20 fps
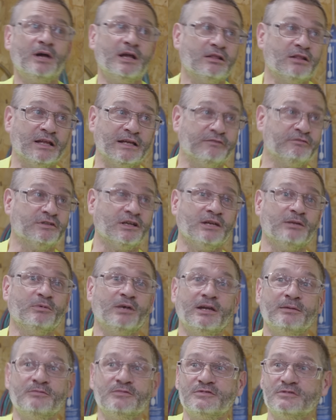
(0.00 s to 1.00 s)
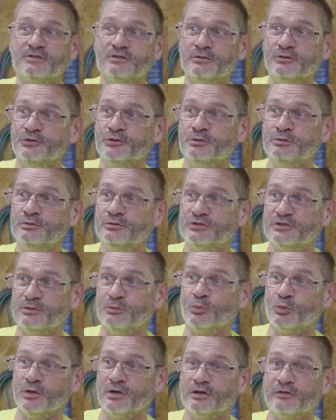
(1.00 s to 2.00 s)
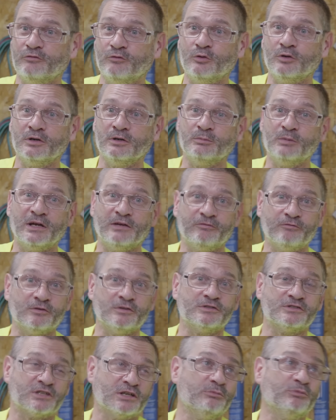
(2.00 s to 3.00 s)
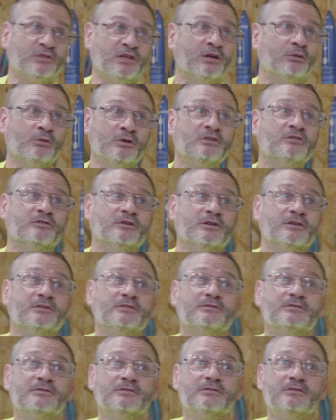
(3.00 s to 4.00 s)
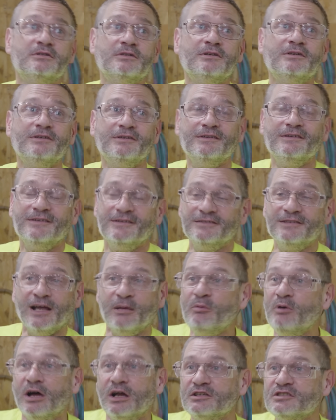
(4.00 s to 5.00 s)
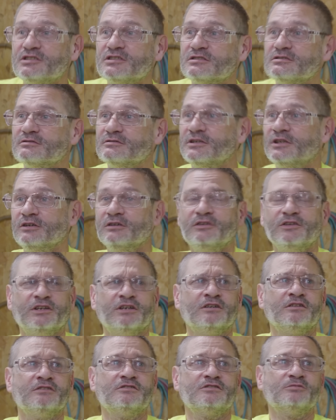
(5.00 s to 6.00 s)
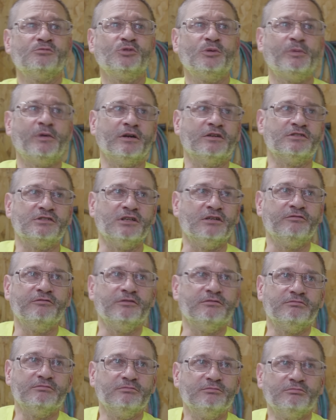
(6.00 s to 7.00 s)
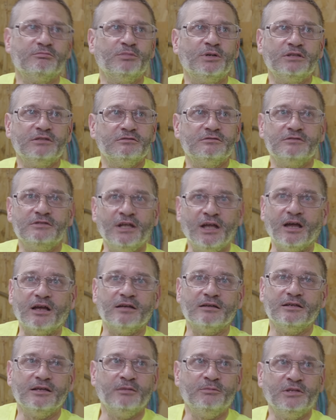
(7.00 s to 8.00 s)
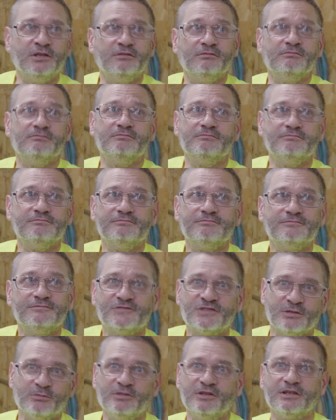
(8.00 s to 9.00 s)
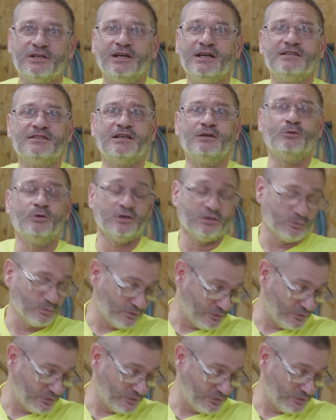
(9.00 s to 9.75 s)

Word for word: my lifetime. I'm still do some work for my first company I worked for. Oh really? Not much here and there, some repair stuff. But but yeah, I mean some of the guys I worked